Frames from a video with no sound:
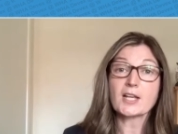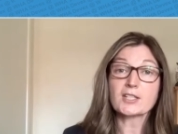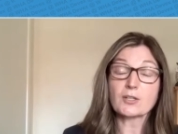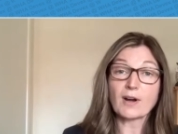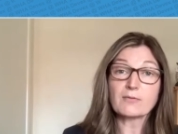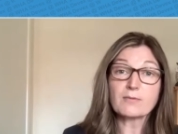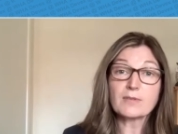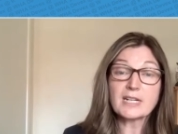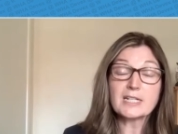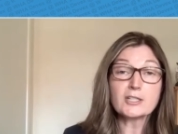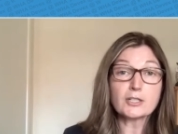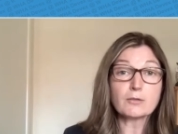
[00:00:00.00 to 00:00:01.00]
so i
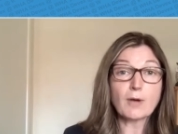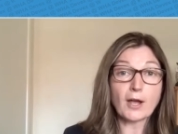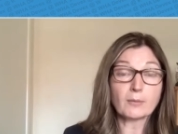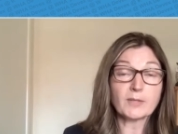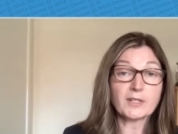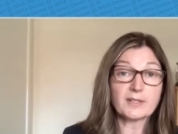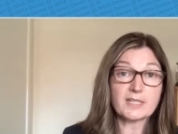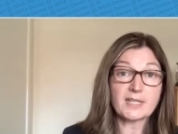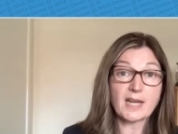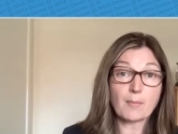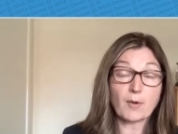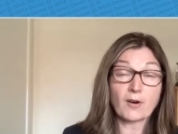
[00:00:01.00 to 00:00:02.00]
really do hope that this
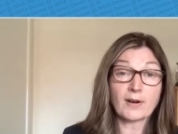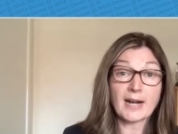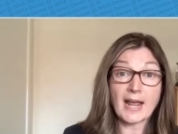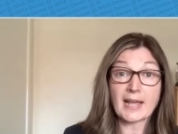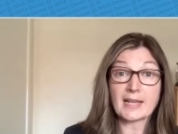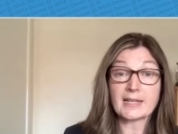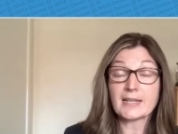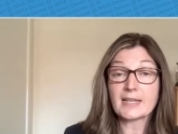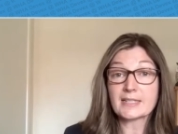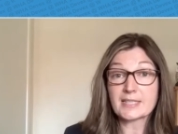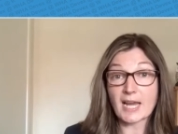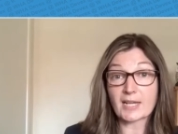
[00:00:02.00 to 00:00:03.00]
mrna
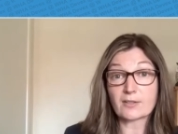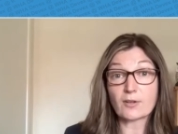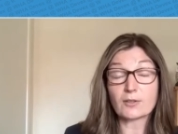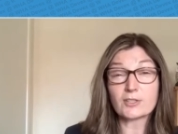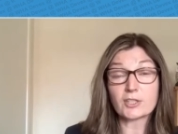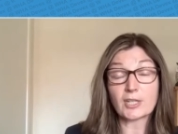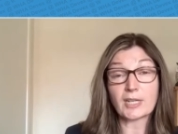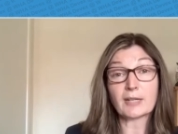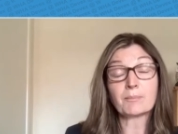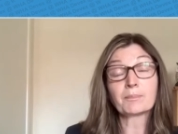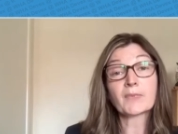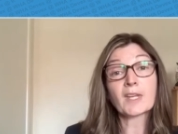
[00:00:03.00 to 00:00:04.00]
technology